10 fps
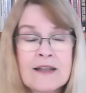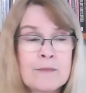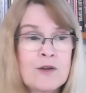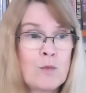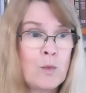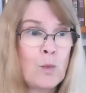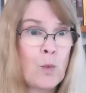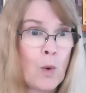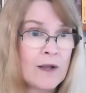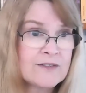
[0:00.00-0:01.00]
I mean,
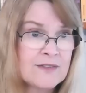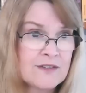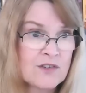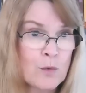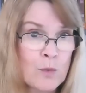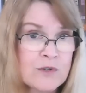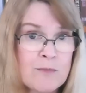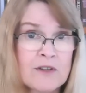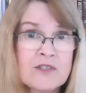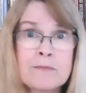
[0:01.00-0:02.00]
was this a
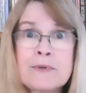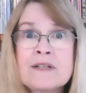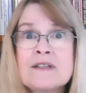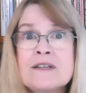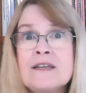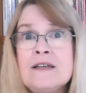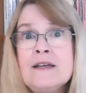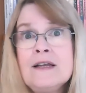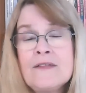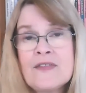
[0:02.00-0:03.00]
responsibility
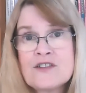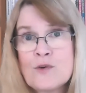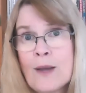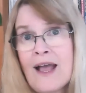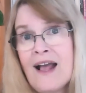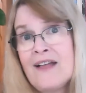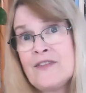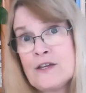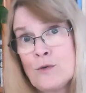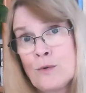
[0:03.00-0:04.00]
that you had
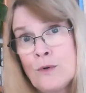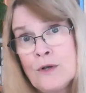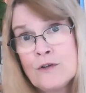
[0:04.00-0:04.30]
that you